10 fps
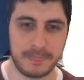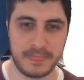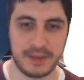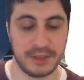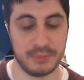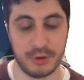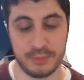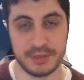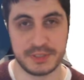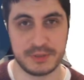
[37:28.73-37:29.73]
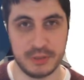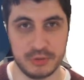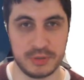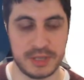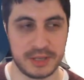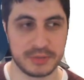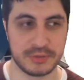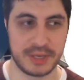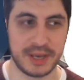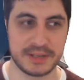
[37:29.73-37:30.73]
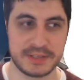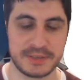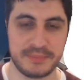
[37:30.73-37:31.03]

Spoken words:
And at the moment, it's usually natural gas.